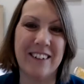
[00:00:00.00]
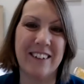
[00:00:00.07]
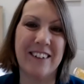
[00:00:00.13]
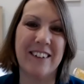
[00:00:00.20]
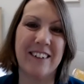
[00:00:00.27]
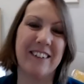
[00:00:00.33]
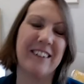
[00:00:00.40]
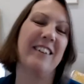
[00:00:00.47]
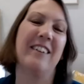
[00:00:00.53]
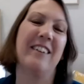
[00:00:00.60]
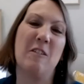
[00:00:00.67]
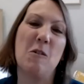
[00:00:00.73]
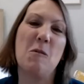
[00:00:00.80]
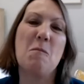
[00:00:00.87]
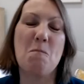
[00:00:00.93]

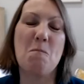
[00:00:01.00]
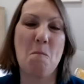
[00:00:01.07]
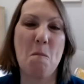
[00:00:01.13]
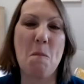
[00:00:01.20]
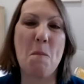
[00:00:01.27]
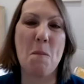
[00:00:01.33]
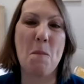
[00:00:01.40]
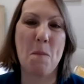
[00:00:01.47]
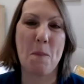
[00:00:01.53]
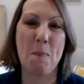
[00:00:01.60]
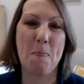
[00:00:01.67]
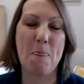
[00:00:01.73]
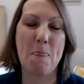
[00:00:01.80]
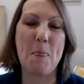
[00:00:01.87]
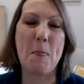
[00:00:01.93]

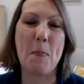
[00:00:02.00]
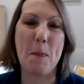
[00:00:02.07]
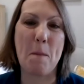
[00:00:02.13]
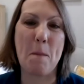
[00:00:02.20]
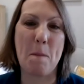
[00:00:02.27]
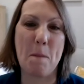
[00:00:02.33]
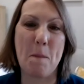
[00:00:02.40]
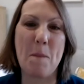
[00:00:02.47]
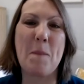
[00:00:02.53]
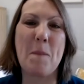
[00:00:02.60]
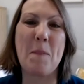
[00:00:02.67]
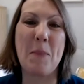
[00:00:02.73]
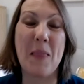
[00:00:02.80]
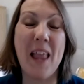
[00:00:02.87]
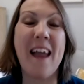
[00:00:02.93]

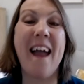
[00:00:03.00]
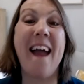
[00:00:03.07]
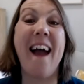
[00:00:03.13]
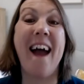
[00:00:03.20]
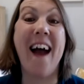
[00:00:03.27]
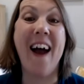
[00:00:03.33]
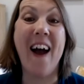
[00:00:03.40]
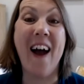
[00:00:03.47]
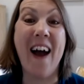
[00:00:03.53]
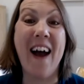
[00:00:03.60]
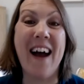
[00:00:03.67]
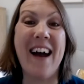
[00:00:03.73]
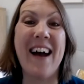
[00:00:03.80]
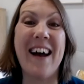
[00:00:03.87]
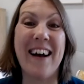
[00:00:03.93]

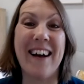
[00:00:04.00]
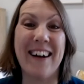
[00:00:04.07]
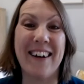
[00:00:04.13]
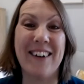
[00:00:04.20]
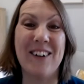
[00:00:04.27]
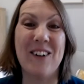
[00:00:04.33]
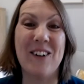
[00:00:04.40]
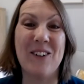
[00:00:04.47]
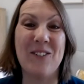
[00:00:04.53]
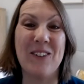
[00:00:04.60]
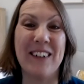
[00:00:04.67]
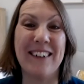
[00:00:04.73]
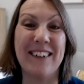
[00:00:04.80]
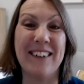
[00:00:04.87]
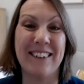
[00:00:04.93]

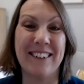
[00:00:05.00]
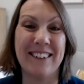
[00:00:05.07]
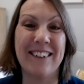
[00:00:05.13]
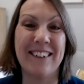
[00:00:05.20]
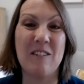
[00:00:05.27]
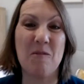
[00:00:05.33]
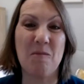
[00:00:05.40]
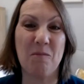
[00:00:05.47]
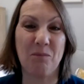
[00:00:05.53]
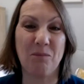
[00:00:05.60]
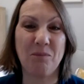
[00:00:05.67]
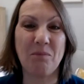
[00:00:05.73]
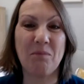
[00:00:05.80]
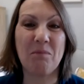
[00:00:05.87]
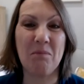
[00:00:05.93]

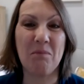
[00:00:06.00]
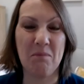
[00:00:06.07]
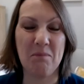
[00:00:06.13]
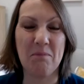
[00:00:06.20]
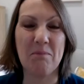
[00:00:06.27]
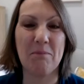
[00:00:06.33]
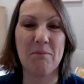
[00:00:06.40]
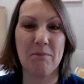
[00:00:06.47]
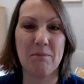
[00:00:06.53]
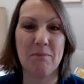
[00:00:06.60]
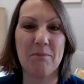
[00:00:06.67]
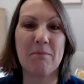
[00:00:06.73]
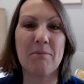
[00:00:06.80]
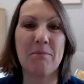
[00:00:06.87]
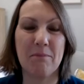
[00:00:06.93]

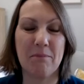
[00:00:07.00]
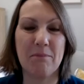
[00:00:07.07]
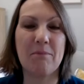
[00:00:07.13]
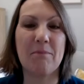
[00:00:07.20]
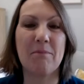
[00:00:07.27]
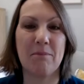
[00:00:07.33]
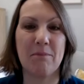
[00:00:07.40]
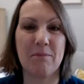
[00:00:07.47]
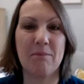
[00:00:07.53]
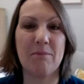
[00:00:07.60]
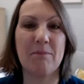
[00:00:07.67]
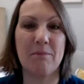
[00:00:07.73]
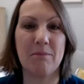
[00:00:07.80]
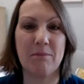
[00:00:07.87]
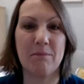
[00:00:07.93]
No words are spoken by the person on screen.